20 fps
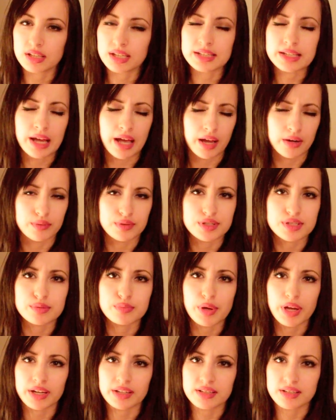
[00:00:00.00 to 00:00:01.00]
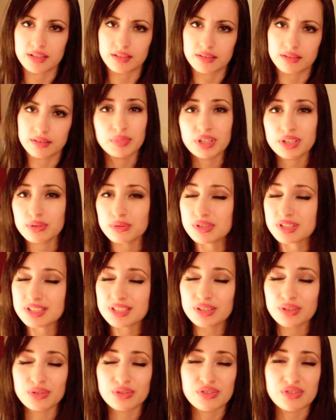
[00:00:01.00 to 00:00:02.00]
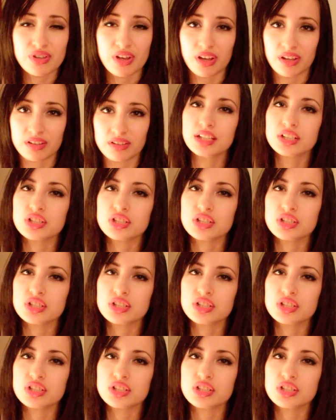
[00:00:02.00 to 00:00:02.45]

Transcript: and I respect it. But you still suck.